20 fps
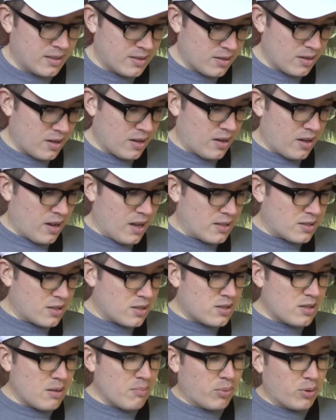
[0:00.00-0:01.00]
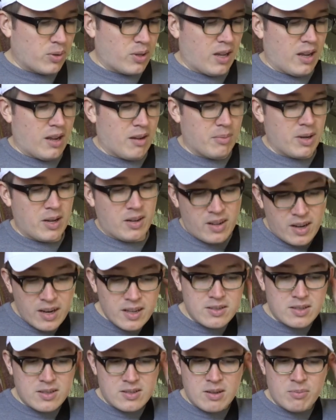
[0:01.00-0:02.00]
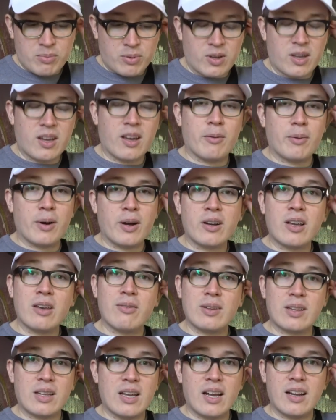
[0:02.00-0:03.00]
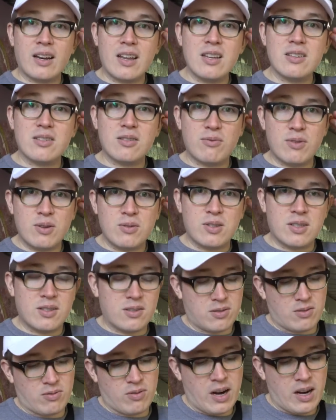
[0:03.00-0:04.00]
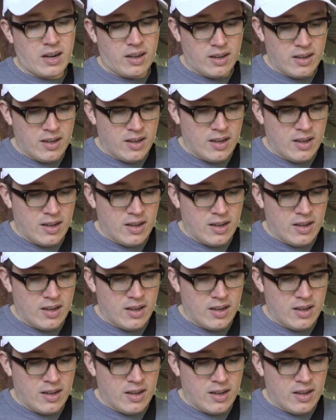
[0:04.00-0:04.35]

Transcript: It's a simple camera. I mean, it is a simple camera, I'll give it that. Ease of use is great.